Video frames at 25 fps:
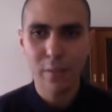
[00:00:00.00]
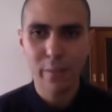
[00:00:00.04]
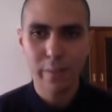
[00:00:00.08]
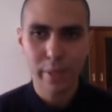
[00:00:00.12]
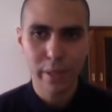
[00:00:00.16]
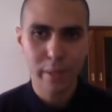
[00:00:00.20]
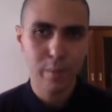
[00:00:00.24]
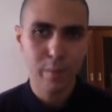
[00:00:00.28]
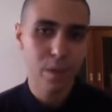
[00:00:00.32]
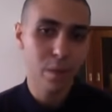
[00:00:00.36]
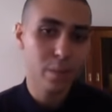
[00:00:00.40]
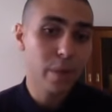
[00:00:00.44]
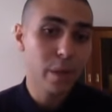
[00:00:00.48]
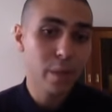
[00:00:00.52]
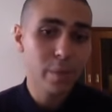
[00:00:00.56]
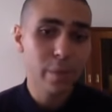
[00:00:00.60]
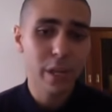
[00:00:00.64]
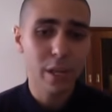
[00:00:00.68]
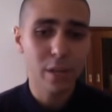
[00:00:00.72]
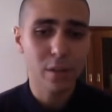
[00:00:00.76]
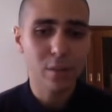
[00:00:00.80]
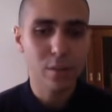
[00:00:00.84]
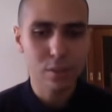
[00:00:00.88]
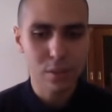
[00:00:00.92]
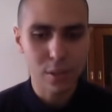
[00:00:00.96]

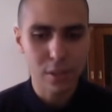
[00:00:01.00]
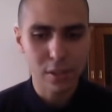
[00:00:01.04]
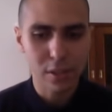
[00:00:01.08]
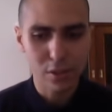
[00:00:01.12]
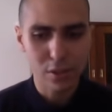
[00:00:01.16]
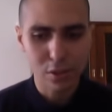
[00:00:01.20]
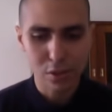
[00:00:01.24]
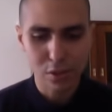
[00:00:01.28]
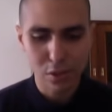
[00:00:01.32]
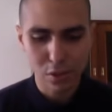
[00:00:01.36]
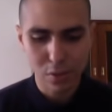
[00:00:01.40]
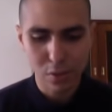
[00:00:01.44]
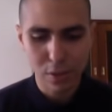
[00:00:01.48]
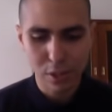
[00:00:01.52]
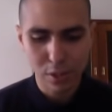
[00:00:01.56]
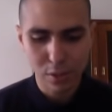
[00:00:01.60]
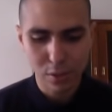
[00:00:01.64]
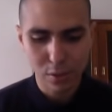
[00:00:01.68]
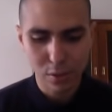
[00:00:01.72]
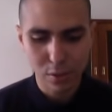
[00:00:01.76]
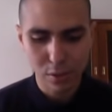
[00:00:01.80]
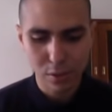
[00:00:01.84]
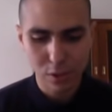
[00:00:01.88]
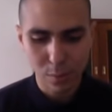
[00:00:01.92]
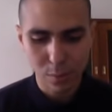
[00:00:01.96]
Maybe I could get
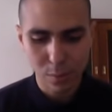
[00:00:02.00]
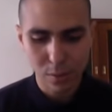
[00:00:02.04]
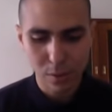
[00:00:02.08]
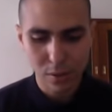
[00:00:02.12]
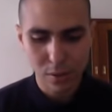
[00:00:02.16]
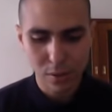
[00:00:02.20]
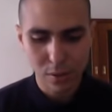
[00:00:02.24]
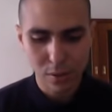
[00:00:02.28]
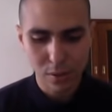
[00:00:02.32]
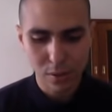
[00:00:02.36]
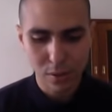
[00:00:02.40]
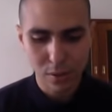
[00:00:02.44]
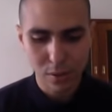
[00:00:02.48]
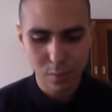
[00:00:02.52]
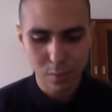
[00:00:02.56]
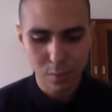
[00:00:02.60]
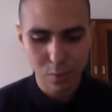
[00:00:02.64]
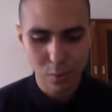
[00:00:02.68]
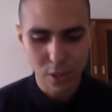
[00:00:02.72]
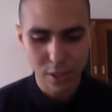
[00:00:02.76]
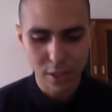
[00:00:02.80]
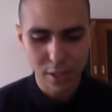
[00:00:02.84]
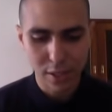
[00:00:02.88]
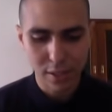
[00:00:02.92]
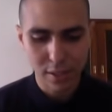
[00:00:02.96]
transferred to
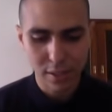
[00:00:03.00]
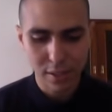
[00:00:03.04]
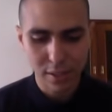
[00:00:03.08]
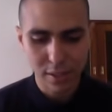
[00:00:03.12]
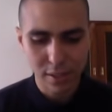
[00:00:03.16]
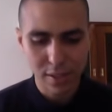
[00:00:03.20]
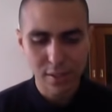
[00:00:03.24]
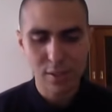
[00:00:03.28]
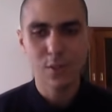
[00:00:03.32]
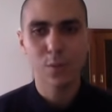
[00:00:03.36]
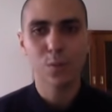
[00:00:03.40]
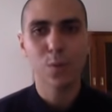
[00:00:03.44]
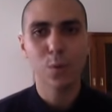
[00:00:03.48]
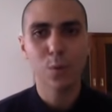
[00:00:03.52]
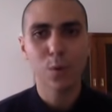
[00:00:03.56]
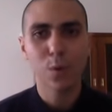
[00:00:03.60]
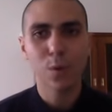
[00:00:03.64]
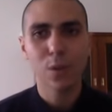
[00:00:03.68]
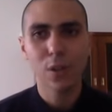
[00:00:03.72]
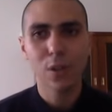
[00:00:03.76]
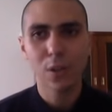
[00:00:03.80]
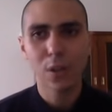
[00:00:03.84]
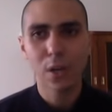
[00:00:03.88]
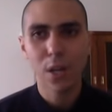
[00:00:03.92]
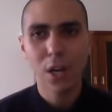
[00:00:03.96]
somewhere that is
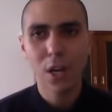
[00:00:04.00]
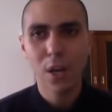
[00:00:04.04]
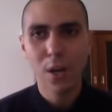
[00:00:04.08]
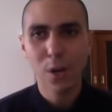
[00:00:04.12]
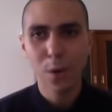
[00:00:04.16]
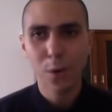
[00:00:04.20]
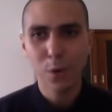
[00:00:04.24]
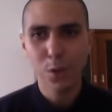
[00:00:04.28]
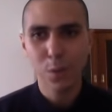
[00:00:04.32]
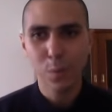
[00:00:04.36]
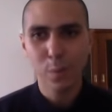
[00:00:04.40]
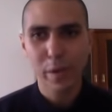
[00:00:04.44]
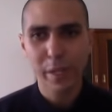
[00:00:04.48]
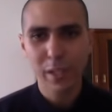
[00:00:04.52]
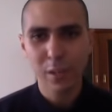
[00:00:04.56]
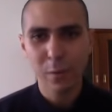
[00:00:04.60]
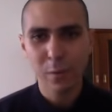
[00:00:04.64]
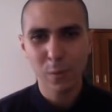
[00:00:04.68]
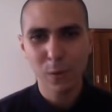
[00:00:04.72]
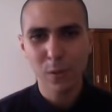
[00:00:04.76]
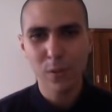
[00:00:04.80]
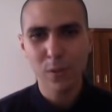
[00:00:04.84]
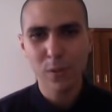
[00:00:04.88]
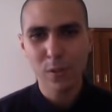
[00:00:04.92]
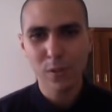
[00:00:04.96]
more
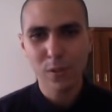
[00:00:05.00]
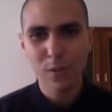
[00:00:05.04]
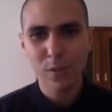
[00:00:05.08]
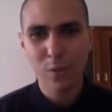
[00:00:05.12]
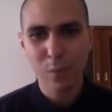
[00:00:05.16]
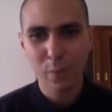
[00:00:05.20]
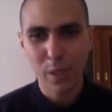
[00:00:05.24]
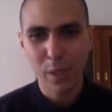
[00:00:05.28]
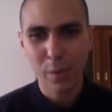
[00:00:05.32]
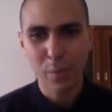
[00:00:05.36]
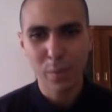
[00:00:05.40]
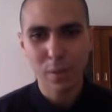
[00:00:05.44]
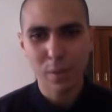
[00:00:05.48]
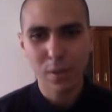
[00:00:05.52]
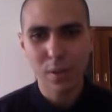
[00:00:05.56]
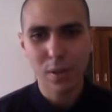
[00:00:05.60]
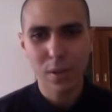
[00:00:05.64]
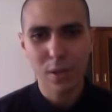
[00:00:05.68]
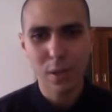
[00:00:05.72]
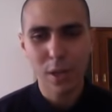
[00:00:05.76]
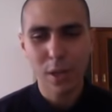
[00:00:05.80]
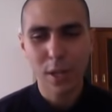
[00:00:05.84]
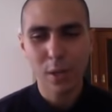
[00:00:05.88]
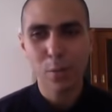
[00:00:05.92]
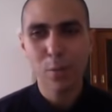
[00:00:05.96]
hospitable to people,
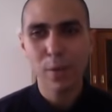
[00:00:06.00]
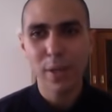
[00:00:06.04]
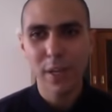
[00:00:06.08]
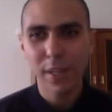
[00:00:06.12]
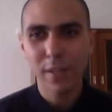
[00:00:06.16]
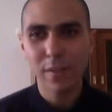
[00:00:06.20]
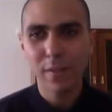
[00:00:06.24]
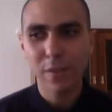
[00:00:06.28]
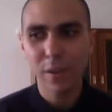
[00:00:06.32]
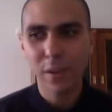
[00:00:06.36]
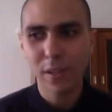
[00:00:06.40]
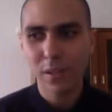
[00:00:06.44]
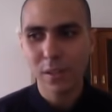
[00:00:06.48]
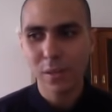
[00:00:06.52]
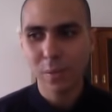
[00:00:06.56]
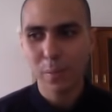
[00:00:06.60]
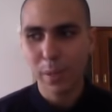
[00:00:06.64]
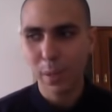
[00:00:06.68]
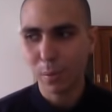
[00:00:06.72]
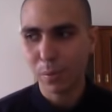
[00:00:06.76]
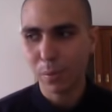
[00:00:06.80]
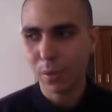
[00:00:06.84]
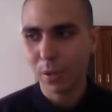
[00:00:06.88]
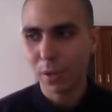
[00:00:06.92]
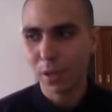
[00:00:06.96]
like where I find
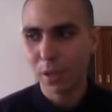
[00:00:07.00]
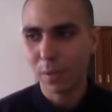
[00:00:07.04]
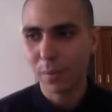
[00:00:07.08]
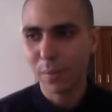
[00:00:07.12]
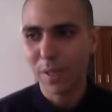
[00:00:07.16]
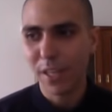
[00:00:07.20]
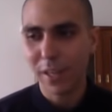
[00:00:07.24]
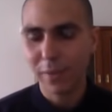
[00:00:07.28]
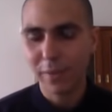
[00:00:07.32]
people like me.